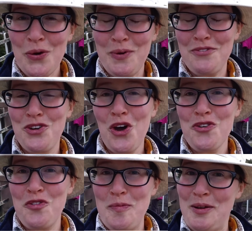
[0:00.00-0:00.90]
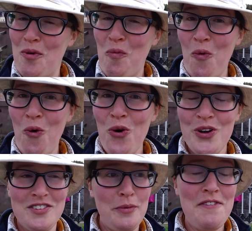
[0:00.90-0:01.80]
We've gone for a bit of a
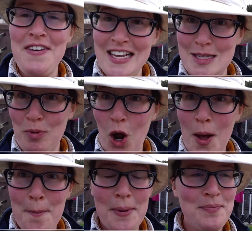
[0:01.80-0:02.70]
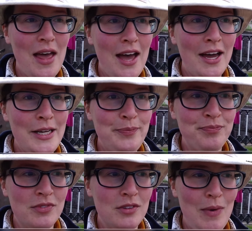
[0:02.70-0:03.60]
walk, so we fixed the prop um,
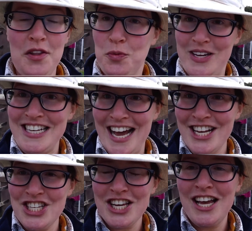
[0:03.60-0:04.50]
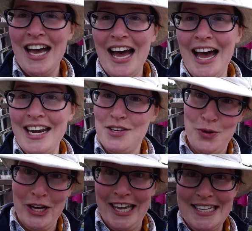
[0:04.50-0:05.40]
well, the weed hatch, and it's
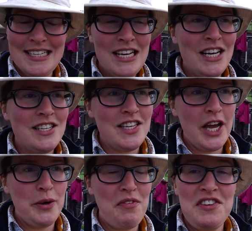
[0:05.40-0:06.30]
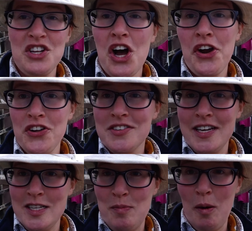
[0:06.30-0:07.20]
working. So we've still got an
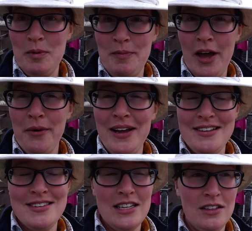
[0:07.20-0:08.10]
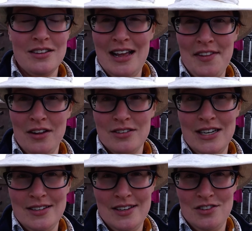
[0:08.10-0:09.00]
alternator problem though. It still looks like the
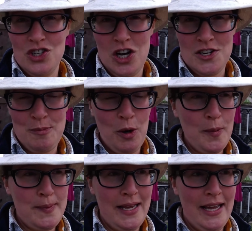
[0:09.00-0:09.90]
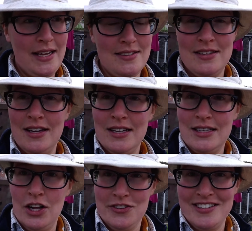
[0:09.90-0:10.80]
alternator isn't charging properly because the,
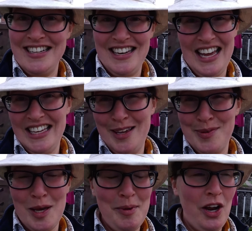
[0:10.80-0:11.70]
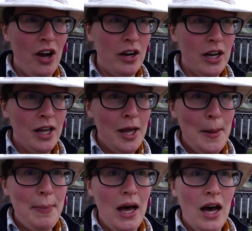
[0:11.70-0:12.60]
the alternator light keeps coming on.
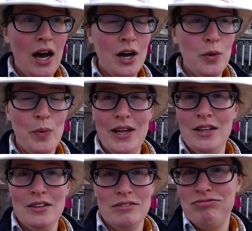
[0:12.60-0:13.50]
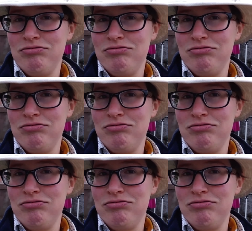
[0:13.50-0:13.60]
But we'll